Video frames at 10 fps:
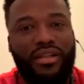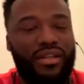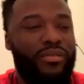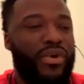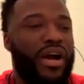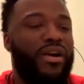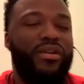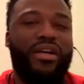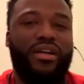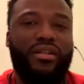LeBron gonna
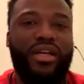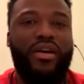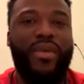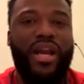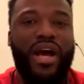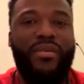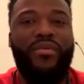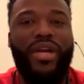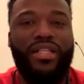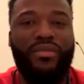look. It don't matter how many
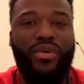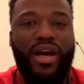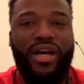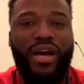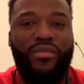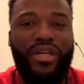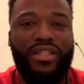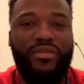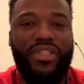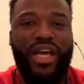rings LeBron got. Ben
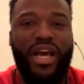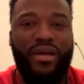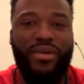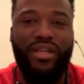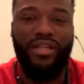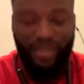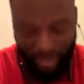Simmons got how many?